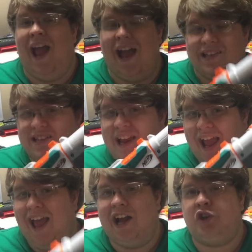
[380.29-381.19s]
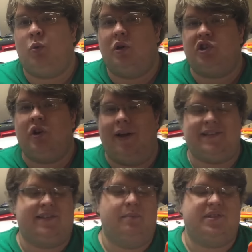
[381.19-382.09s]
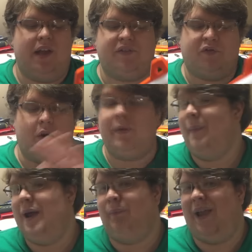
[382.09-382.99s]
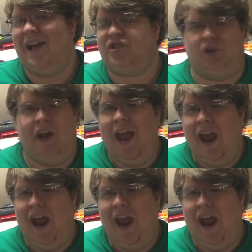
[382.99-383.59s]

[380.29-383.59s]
as the actual shots themselves from the main blaster.